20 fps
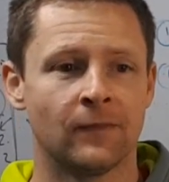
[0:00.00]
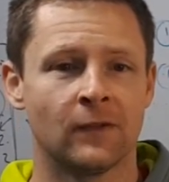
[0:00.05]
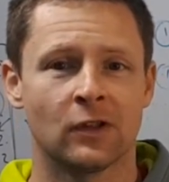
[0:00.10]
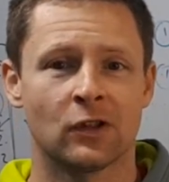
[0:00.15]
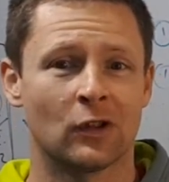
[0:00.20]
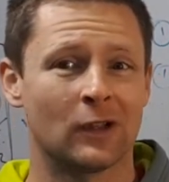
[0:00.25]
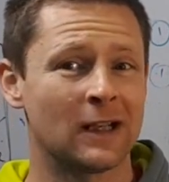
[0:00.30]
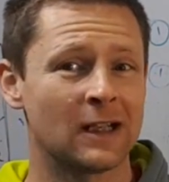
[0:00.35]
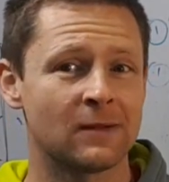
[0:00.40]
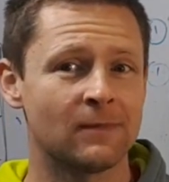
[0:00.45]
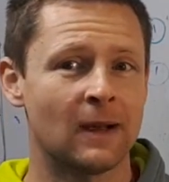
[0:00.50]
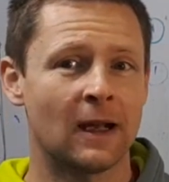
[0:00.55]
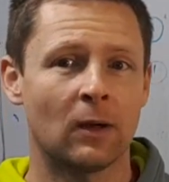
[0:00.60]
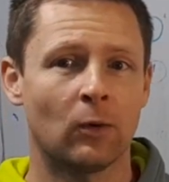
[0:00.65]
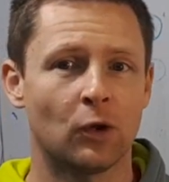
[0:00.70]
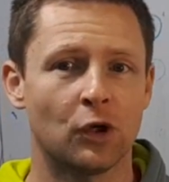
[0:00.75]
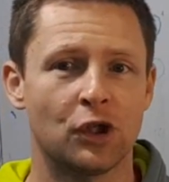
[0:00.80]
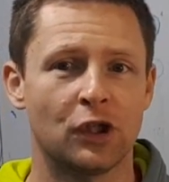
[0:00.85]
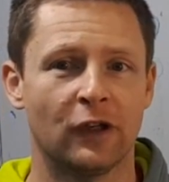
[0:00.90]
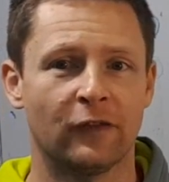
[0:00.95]
So it doesn't matter
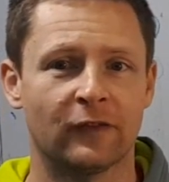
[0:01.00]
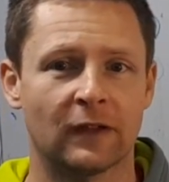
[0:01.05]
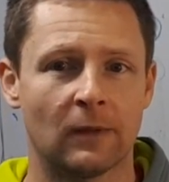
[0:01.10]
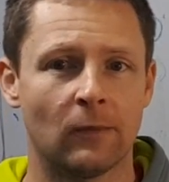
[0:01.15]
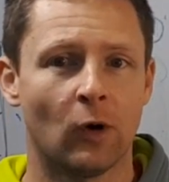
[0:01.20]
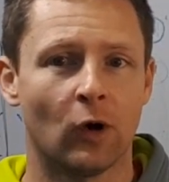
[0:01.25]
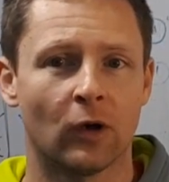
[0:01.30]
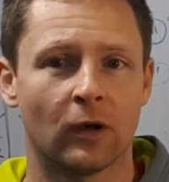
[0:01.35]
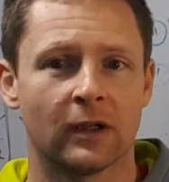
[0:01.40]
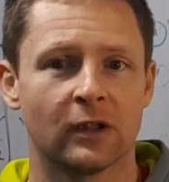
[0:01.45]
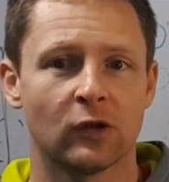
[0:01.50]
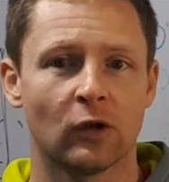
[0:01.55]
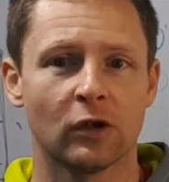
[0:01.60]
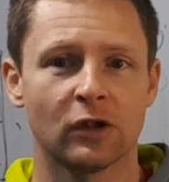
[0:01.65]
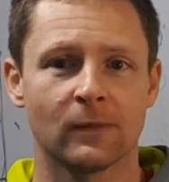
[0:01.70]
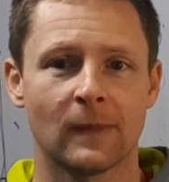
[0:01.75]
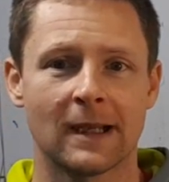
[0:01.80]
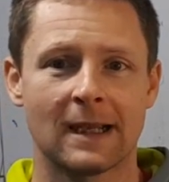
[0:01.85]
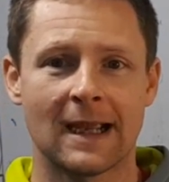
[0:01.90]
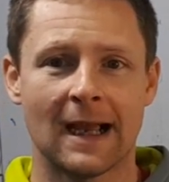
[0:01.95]
what shift I'm on, as long
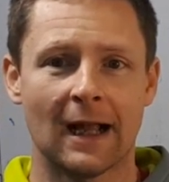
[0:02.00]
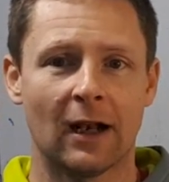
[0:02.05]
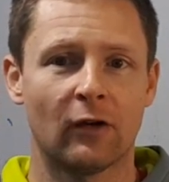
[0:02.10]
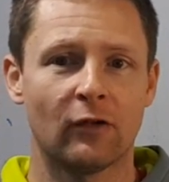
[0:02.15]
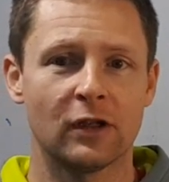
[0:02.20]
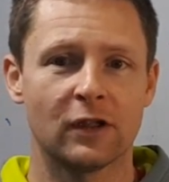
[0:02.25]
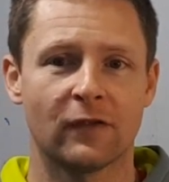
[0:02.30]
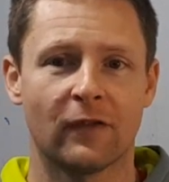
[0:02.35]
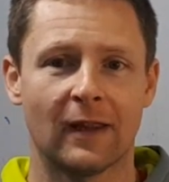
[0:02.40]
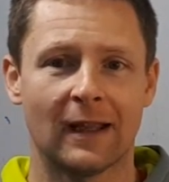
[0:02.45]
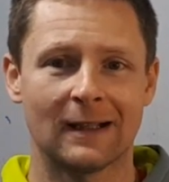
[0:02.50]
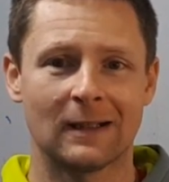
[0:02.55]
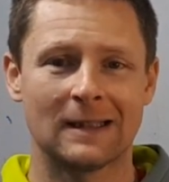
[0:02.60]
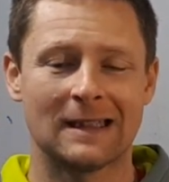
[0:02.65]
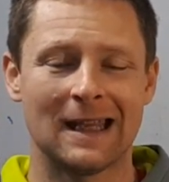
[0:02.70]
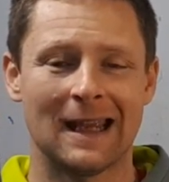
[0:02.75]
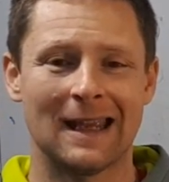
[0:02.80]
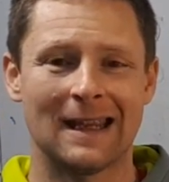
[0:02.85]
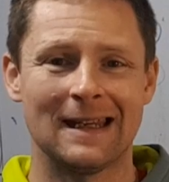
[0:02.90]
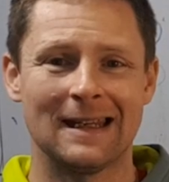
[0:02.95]
as my calories for that
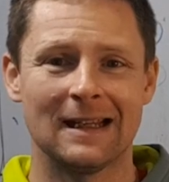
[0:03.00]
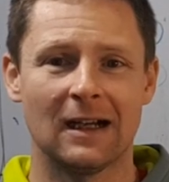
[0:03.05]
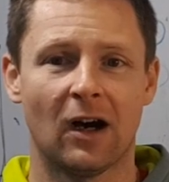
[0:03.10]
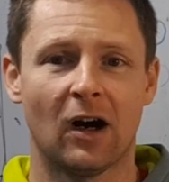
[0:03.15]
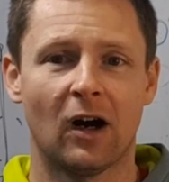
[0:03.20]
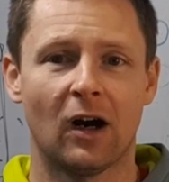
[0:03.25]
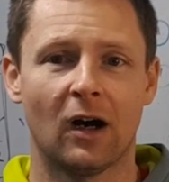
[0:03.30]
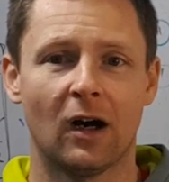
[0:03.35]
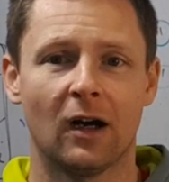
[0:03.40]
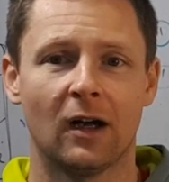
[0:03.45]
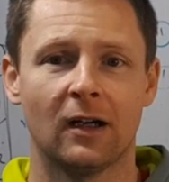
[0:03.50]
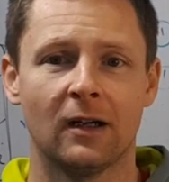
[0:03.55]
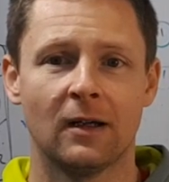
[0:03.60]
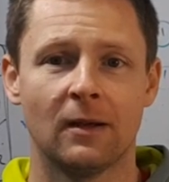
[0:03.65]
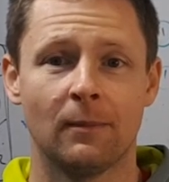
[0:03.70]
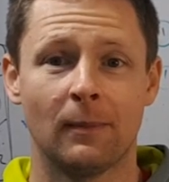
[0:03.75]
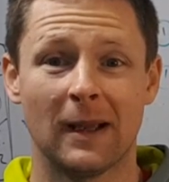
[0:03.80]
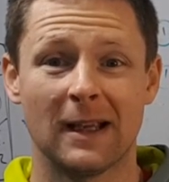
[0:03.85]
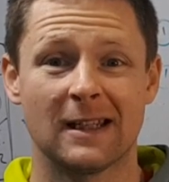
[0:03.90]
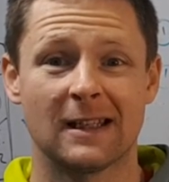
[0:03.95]
day are
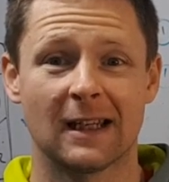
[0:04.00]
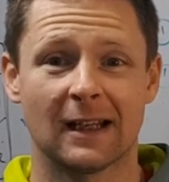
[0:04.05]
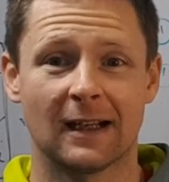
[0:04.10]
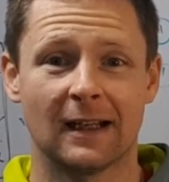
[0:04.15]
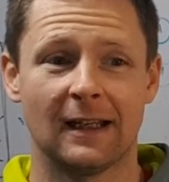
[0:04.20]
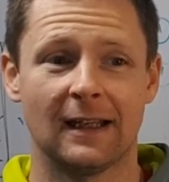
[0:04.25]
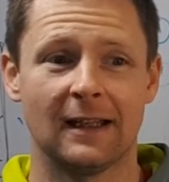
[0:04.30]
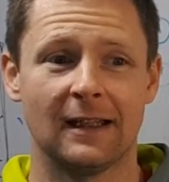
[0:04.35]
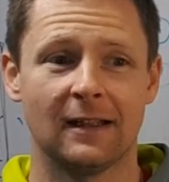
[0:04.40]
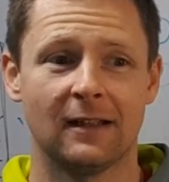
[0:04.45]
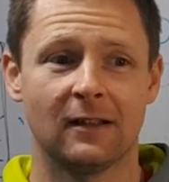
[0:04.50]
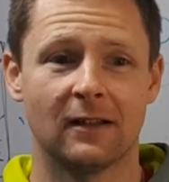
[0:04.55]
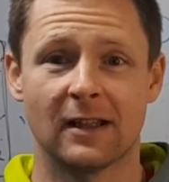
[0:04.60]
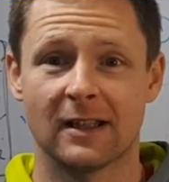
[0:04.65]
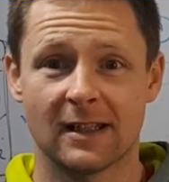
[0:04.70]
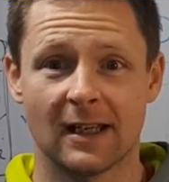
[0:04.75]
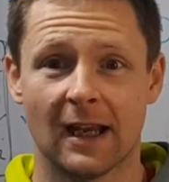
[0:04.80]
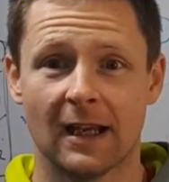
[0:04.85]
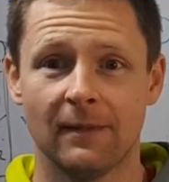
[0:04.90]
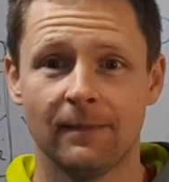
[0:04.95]
basically the
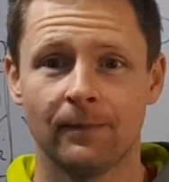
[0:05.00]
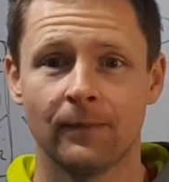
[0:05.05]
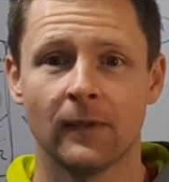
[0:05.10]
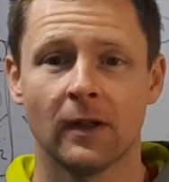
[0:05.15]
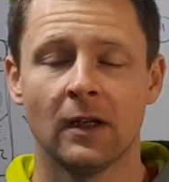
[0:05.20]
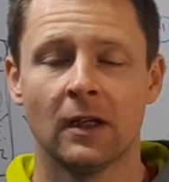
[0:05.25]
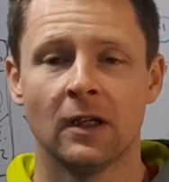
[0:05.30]
same.